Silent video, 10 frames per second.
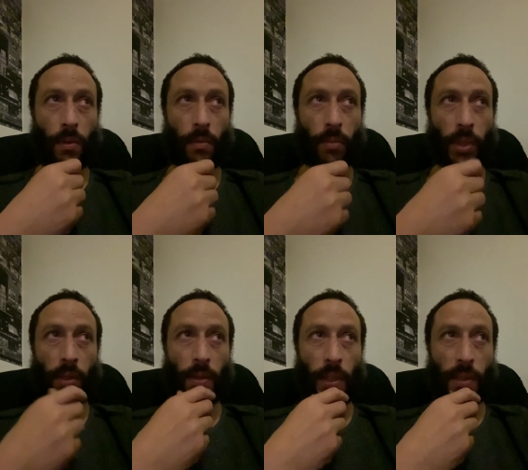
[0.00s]
but
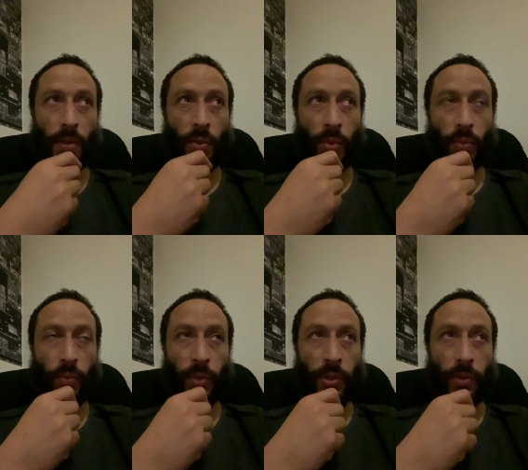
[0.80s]
it has to do
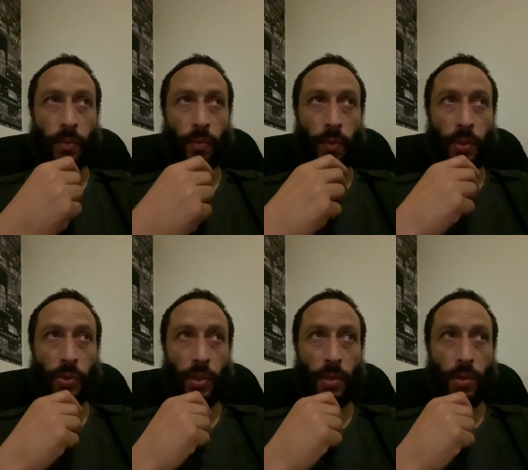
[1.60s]
with what you're
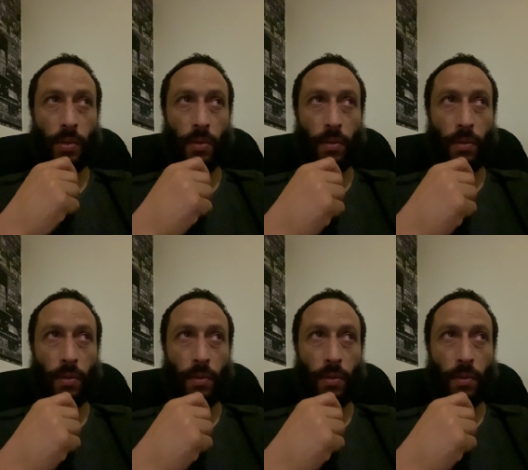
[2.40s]
trying to